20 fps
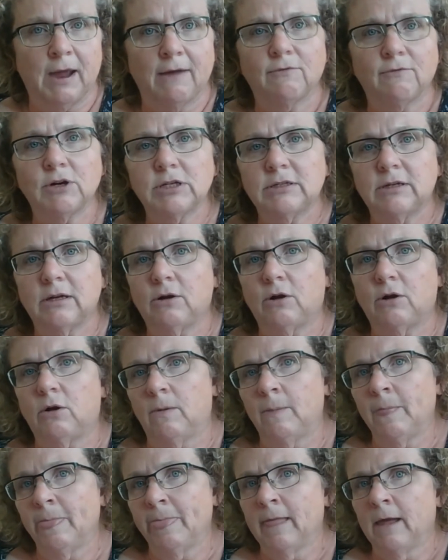Every
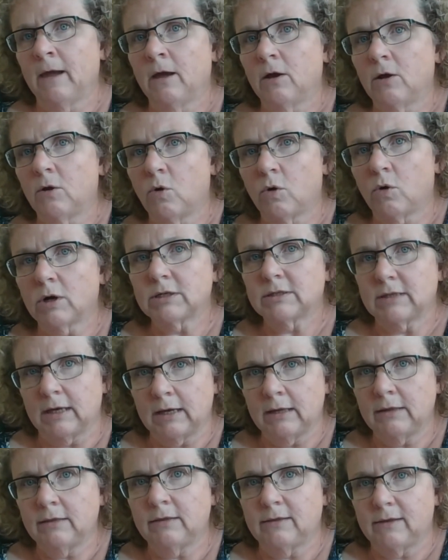single course
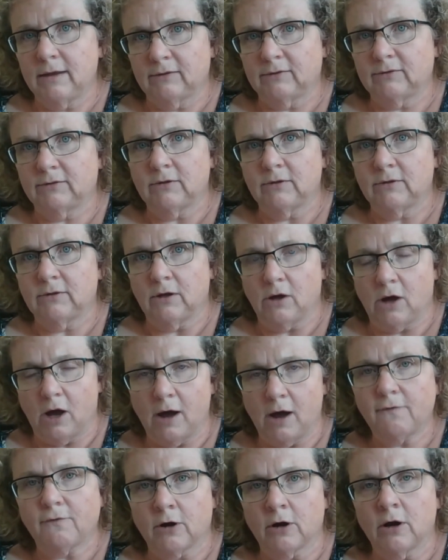in this
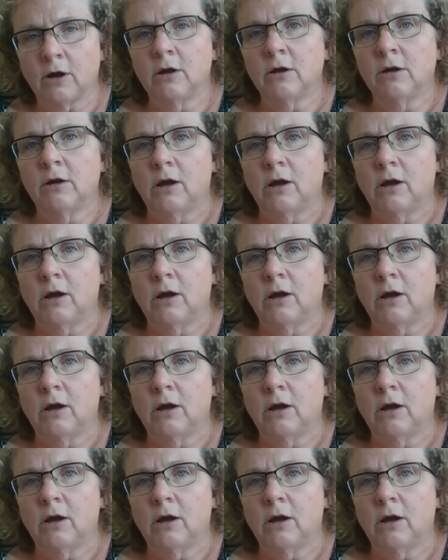offer